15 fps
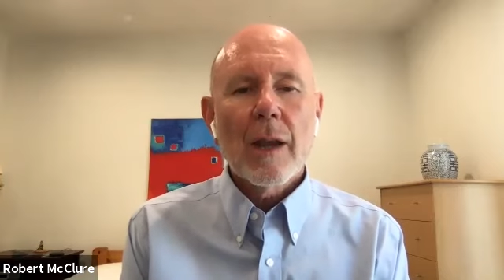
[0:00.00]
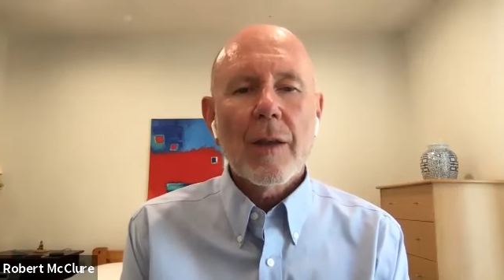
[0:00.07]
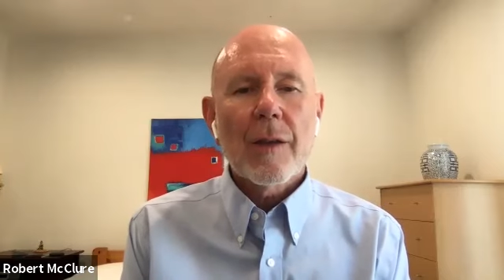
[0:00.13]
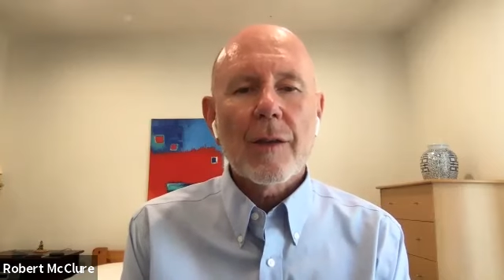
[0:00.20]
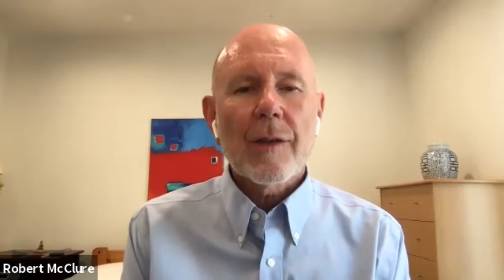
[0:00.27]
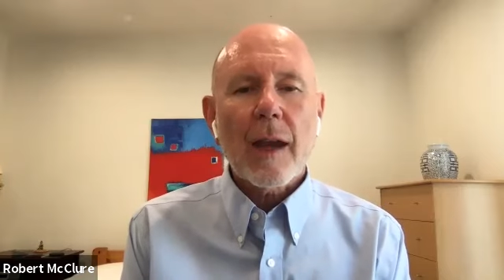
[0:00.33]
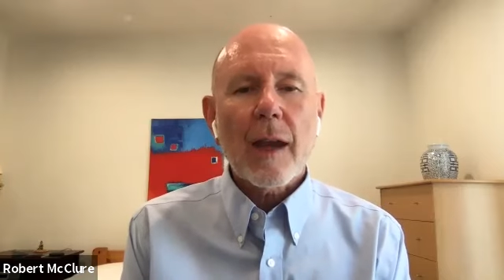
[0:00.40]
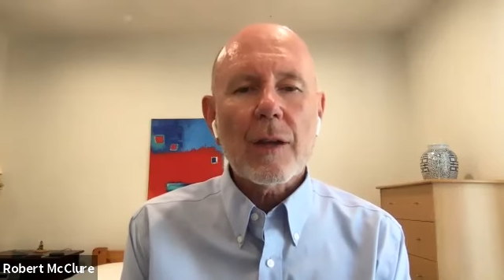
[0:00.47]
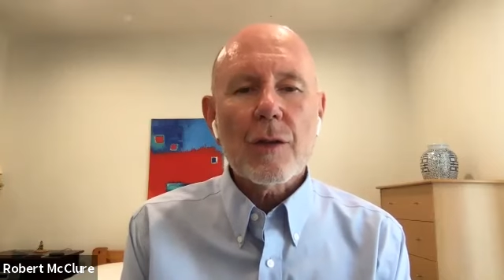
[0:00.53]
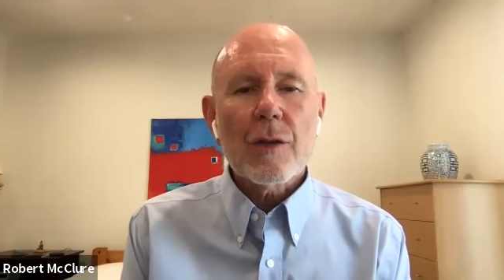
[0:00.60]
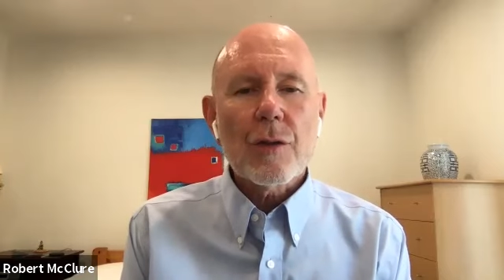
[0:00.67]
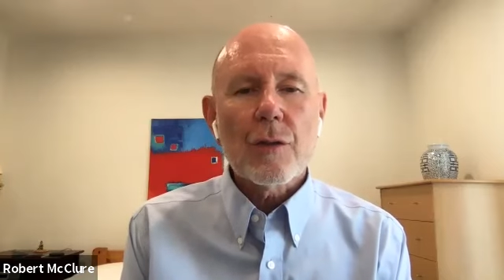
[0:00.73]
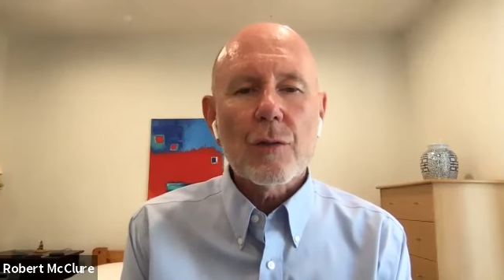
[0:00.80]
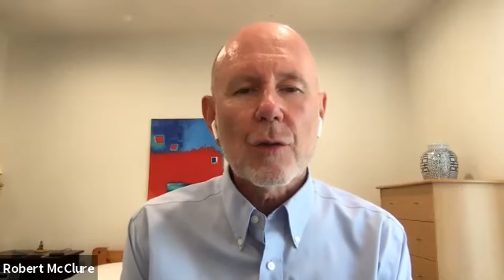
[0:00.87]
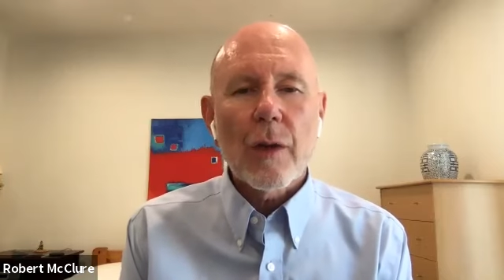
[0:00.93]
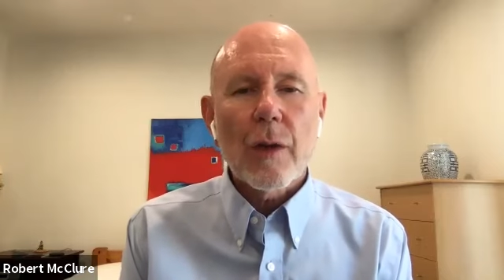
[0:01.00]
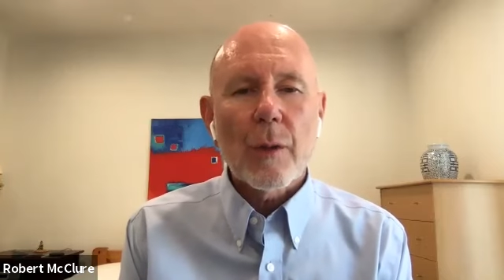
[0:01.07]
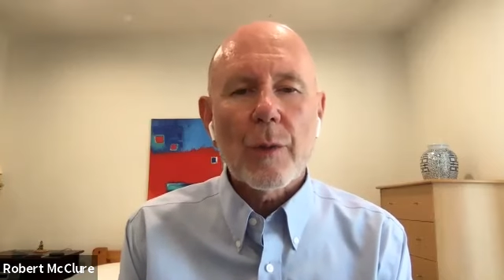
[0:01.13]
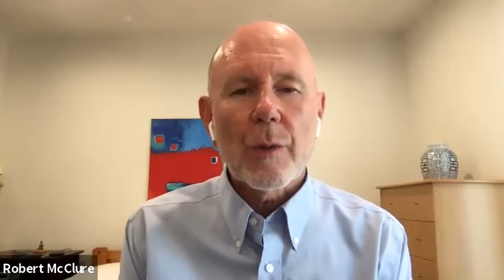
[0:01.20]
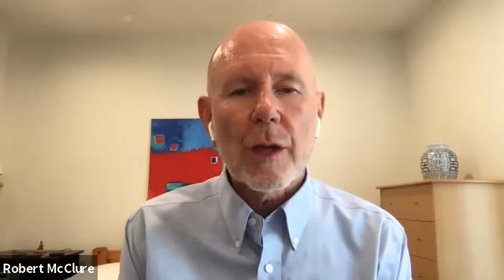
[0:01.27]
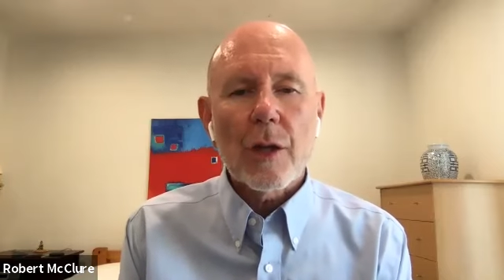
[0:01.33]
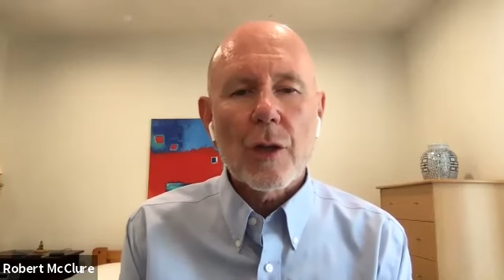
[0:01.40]
The second tool that
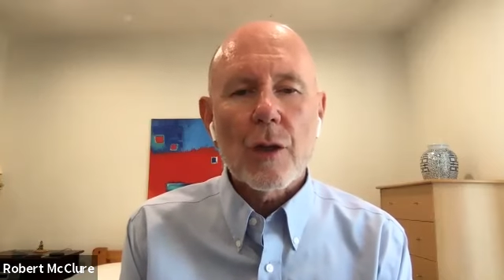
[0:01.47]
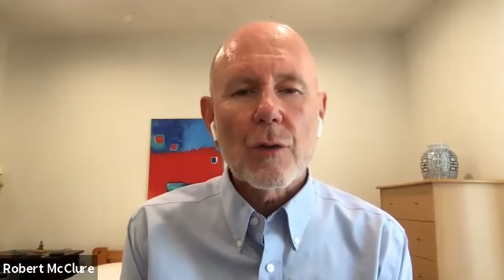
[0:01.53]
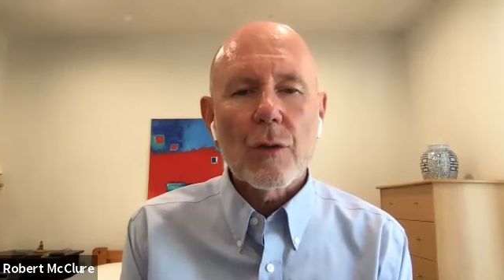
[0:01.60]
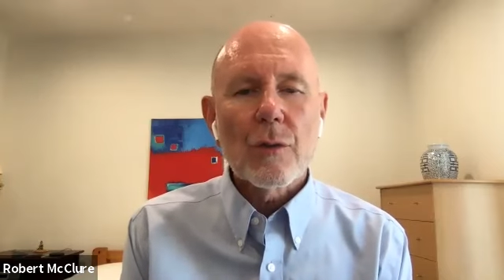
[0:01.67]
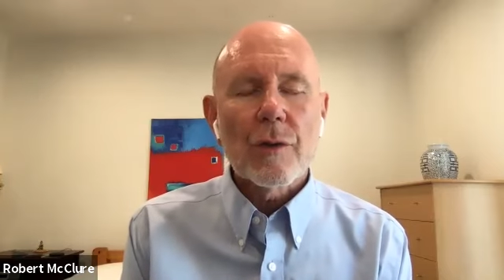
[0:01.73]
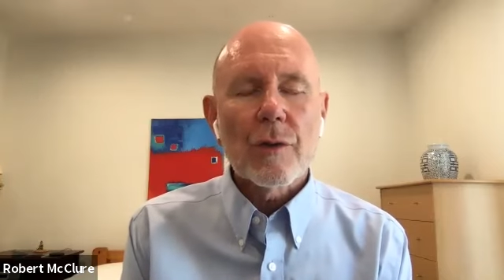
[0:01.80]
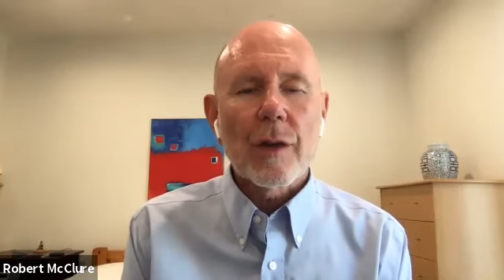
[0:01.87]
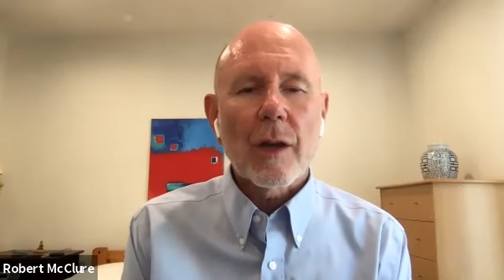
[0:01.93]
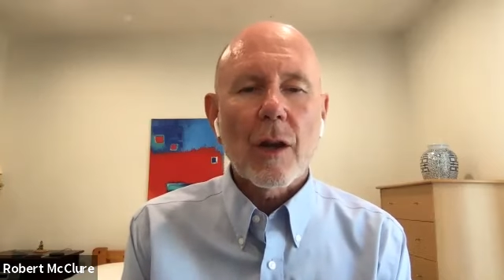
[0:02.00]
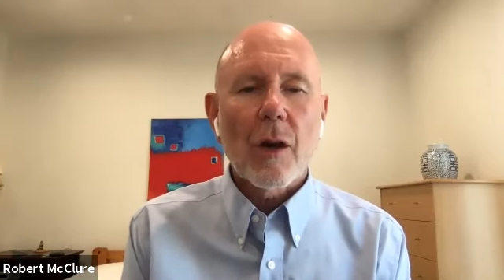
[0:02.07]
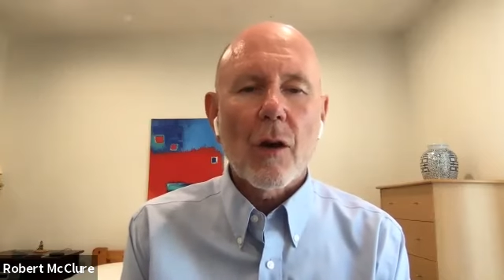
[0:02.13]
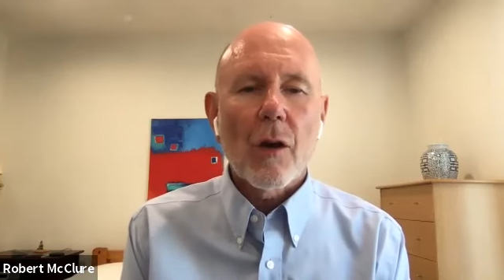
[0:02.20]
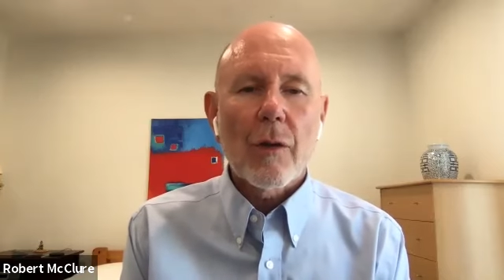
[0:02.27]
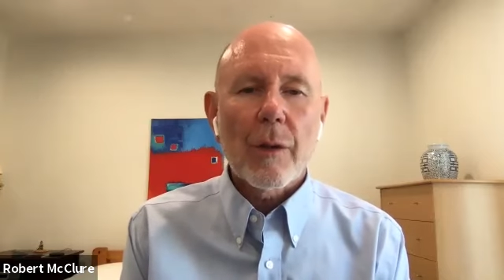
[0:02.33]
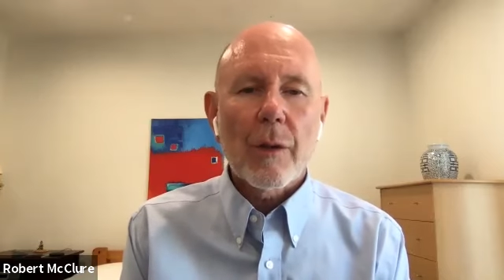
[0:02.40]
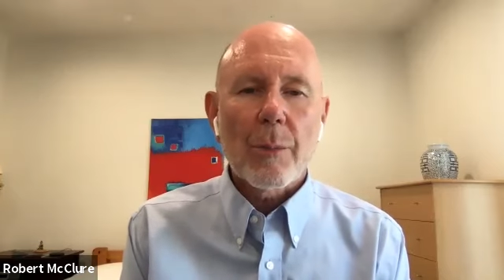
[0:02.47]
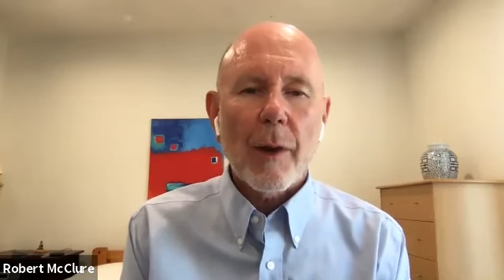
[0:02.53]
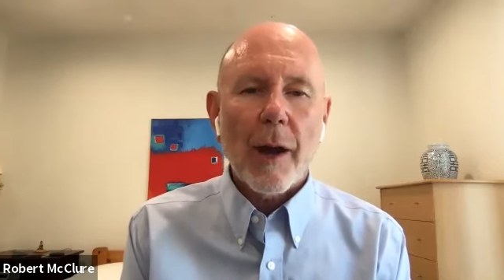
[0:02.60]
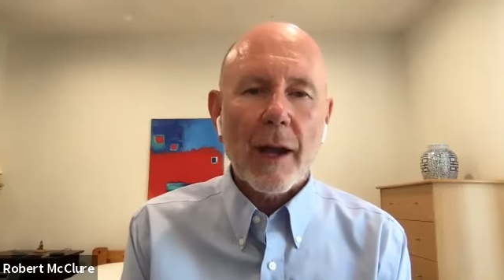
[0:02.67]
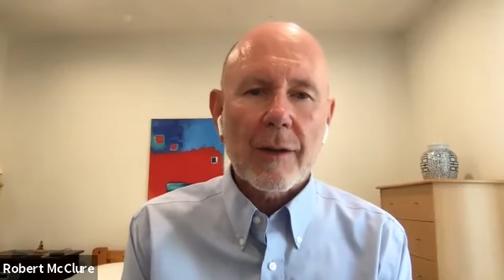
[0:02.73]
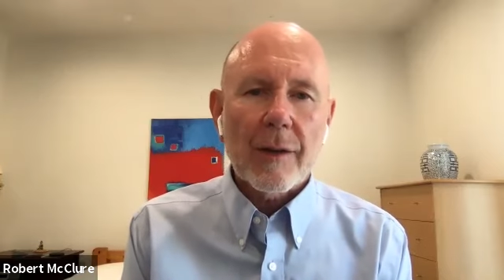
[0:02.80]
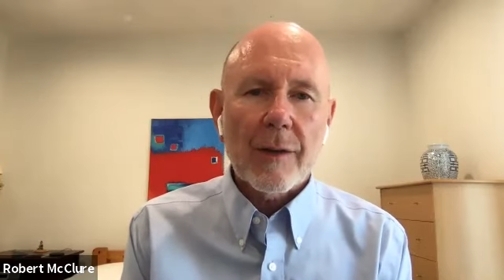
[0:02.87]
we can use in all the
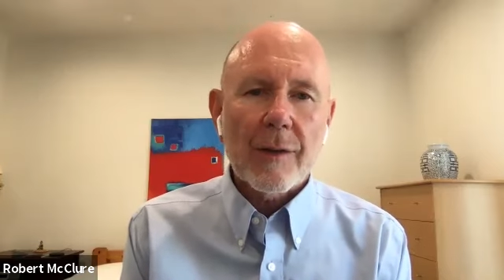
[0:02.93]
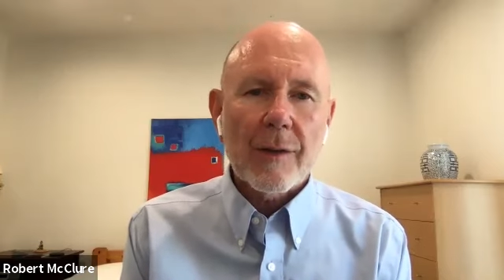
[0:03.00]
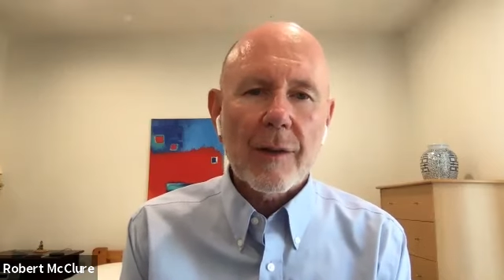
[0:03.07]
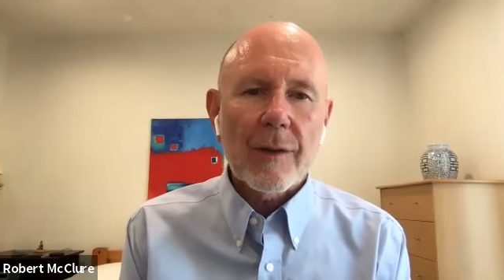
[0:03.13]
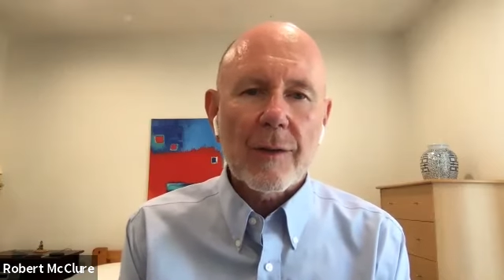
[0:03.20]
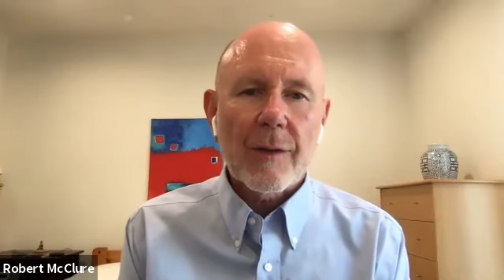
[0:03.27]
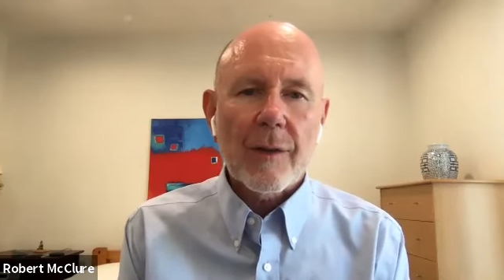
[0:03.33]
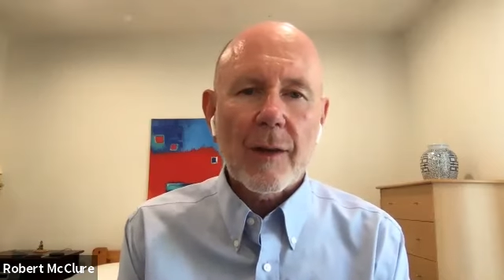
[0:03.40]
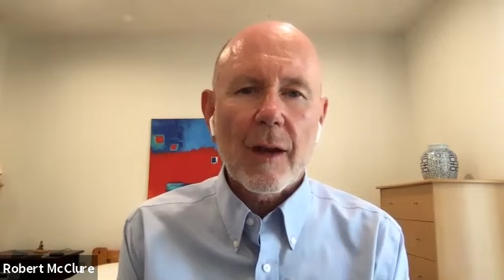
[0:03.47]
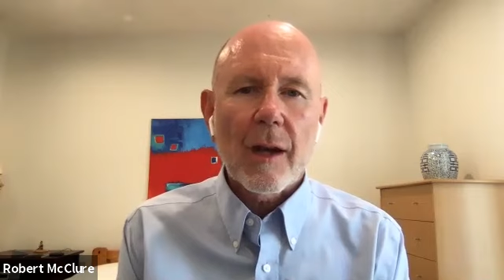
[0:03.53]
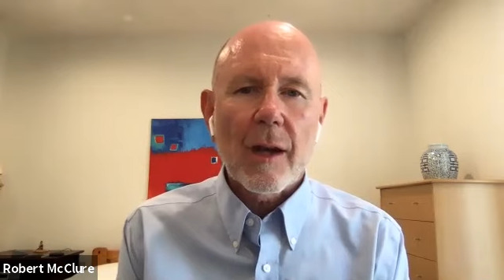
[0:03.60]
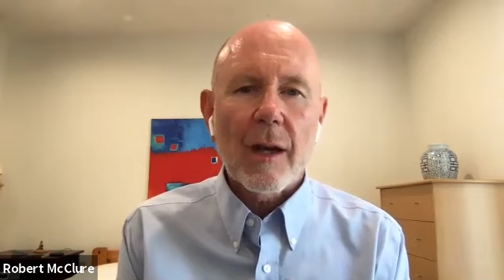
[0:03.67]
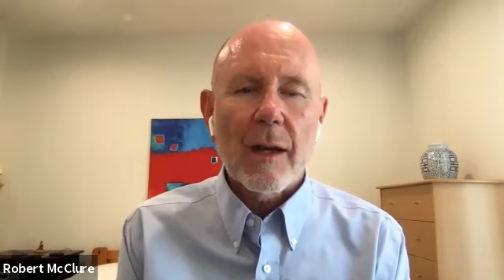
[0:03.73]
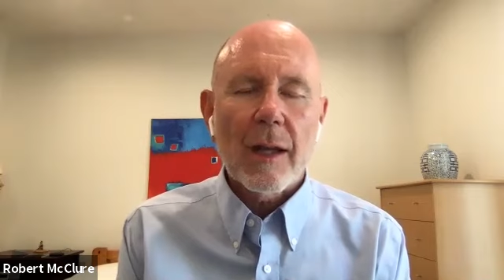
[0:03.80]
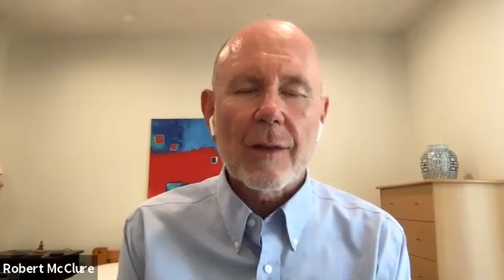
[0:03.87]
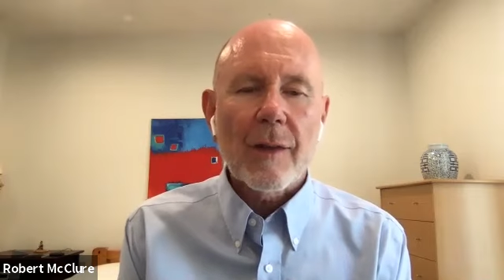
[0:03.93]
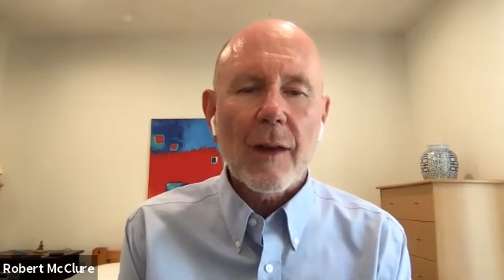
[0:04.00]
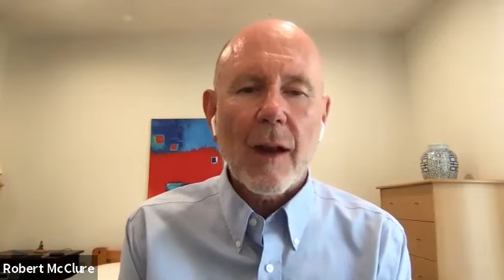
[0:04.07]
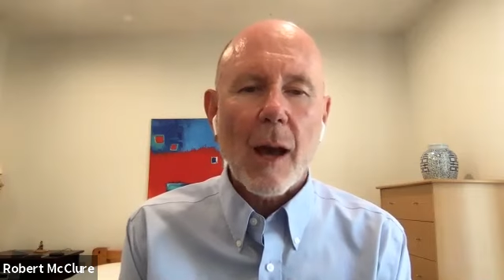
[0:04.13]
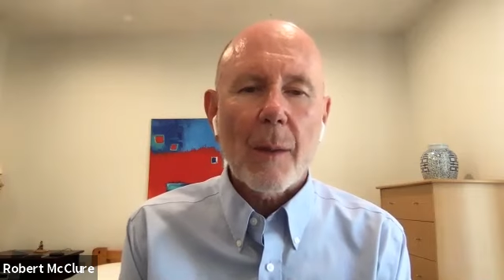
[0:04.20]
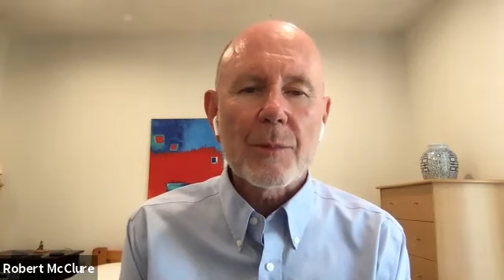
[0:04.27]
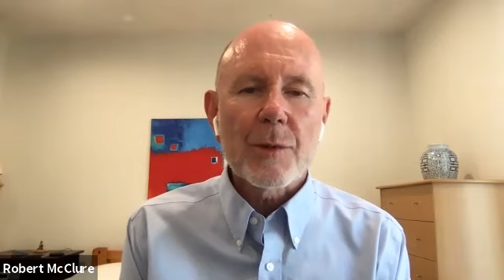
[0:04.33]
practices, it's an
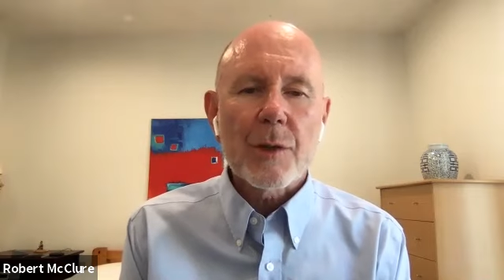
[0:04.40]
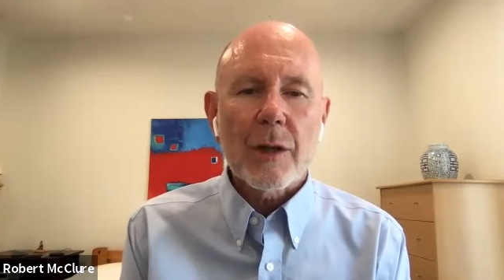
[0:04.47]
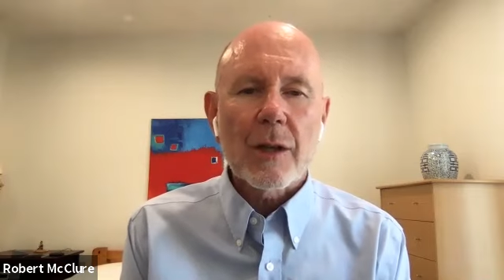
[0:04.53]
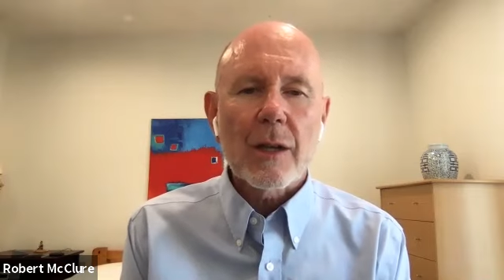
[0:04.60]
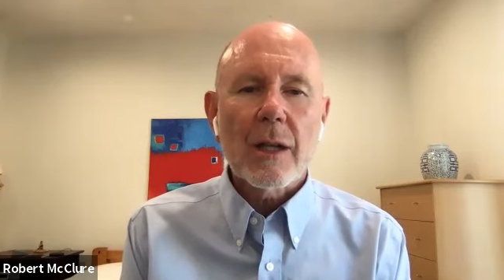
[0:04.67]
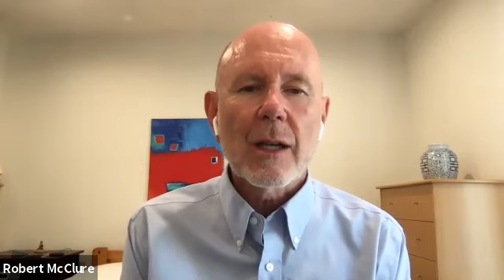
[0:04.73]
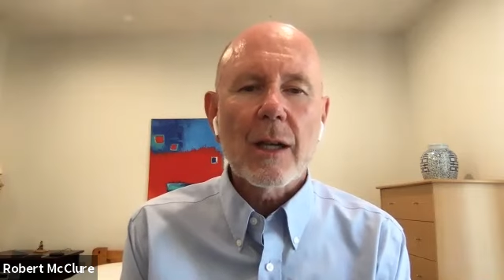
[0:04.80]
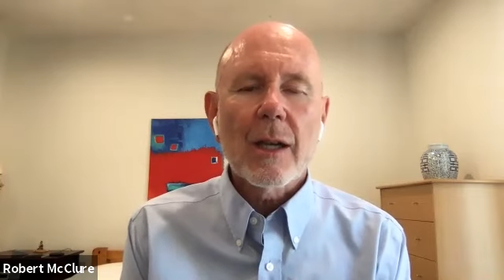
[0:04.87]
option.